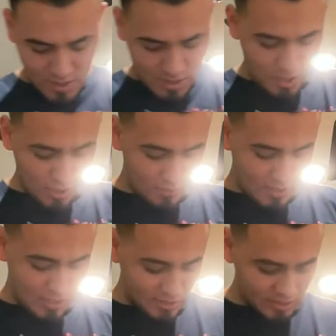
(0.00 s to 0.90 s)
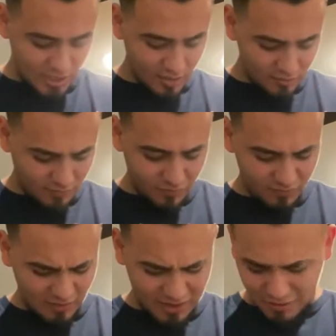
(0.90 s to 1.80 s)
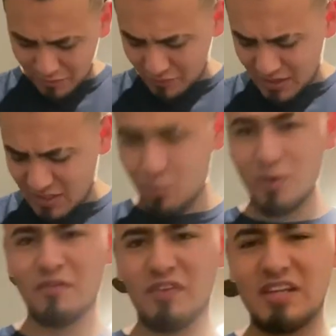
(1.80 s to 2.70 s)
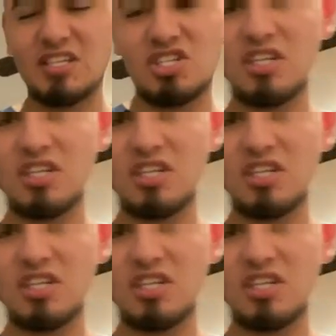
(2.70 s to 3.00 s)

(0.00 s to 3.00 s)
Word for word: Um, it looks kind of, I don't know, vin real vintagey